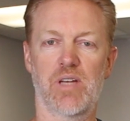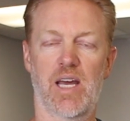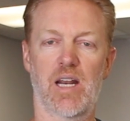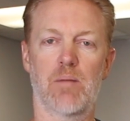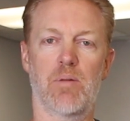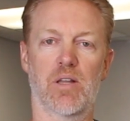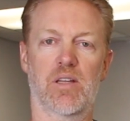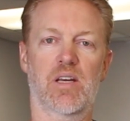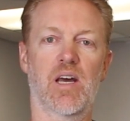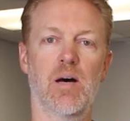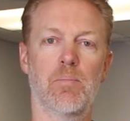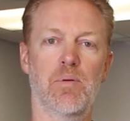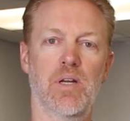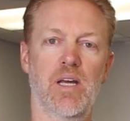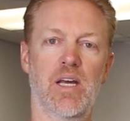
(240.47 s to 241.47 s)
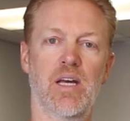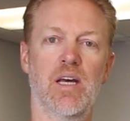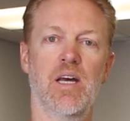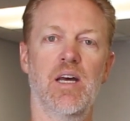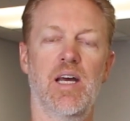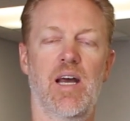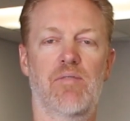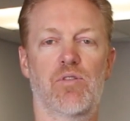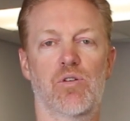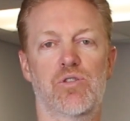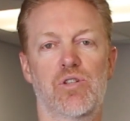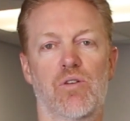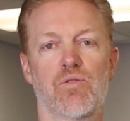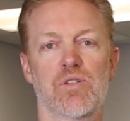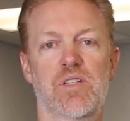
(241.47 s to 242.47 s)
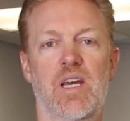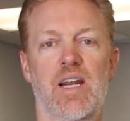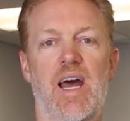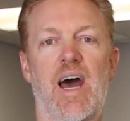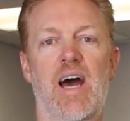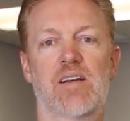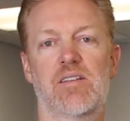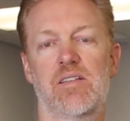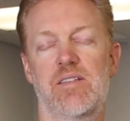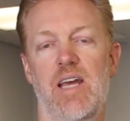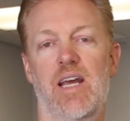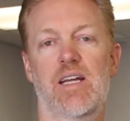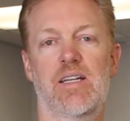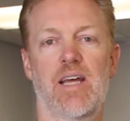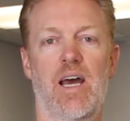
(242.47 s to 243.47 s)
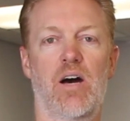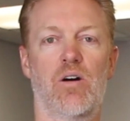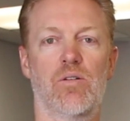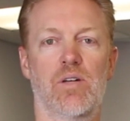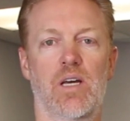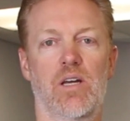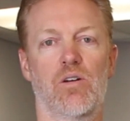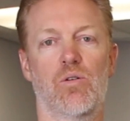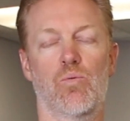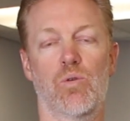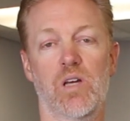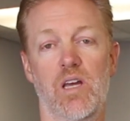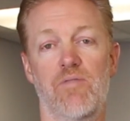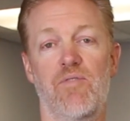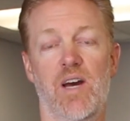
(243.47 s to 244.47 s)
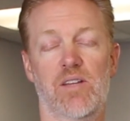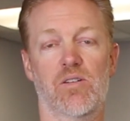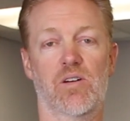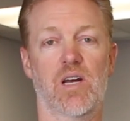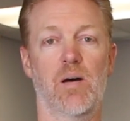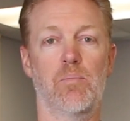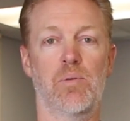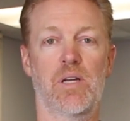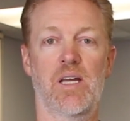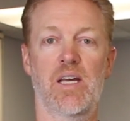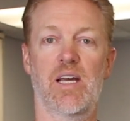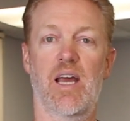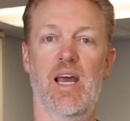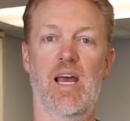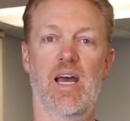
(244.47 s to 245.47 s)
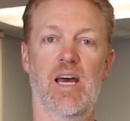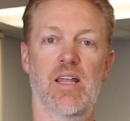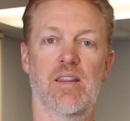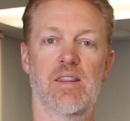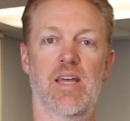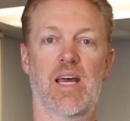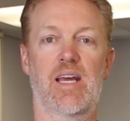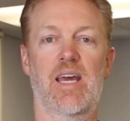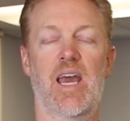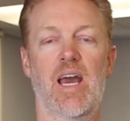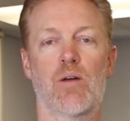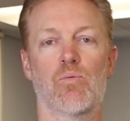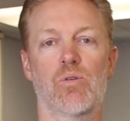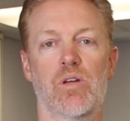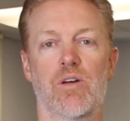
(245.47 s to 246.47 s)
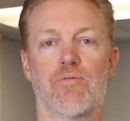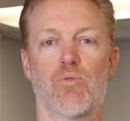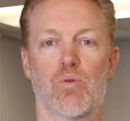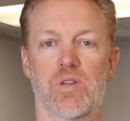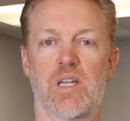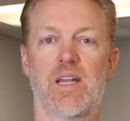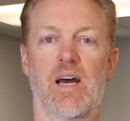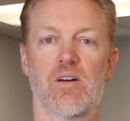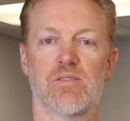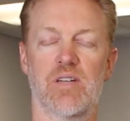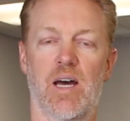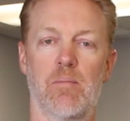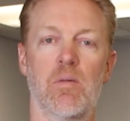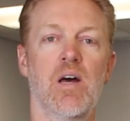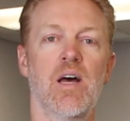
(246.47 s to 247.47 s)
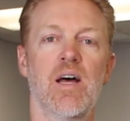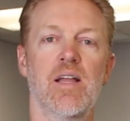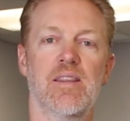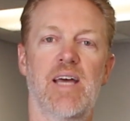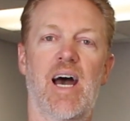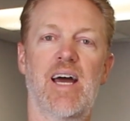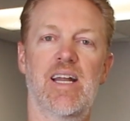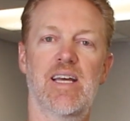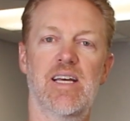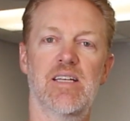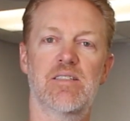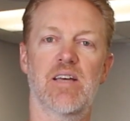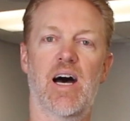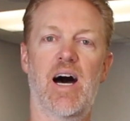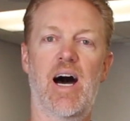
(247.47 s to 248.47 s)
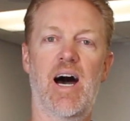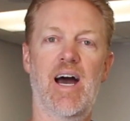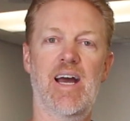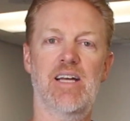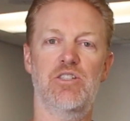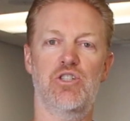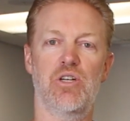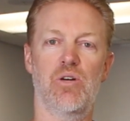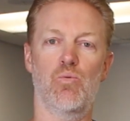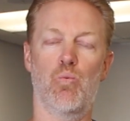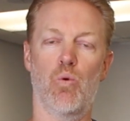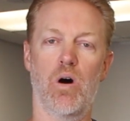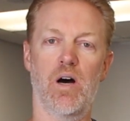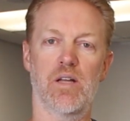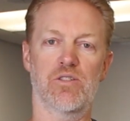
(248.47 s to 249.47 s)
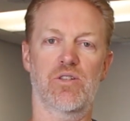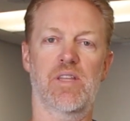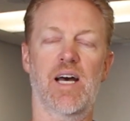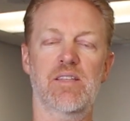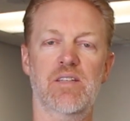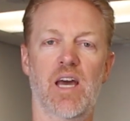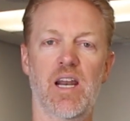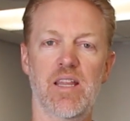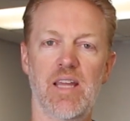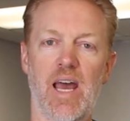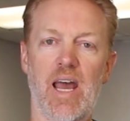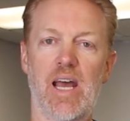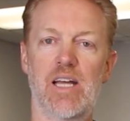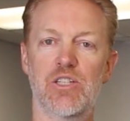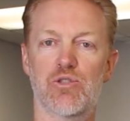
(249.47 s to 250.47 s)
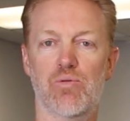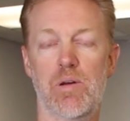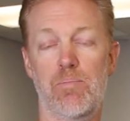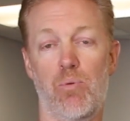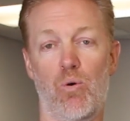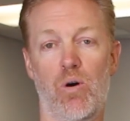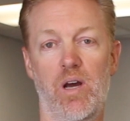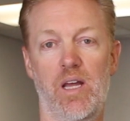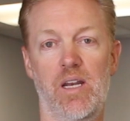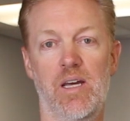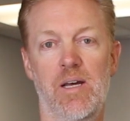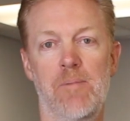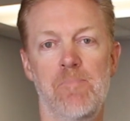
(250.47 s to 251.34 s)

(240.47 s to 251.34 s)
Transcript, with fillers: data about the company, if their servers get hacked and taken down, it'll really affect their company and they can't really afford the downtime. That is I G one. So that's kind of the entry point